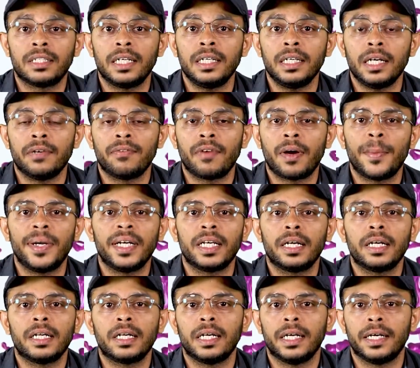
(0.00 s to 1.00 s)
an
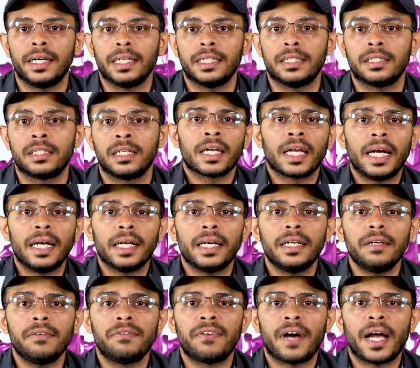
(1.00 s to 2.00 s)
environmental clearance.
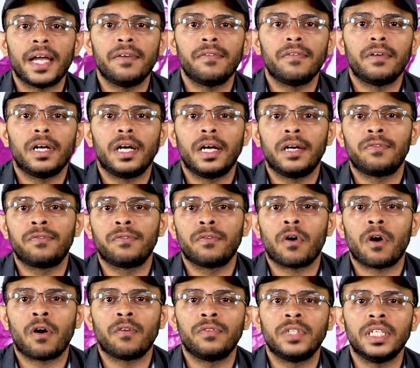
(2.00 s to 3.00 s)
Category 5F
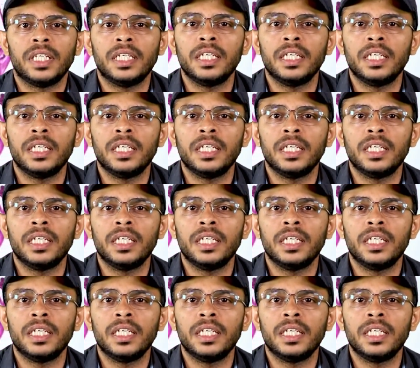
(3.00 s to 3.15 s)
of the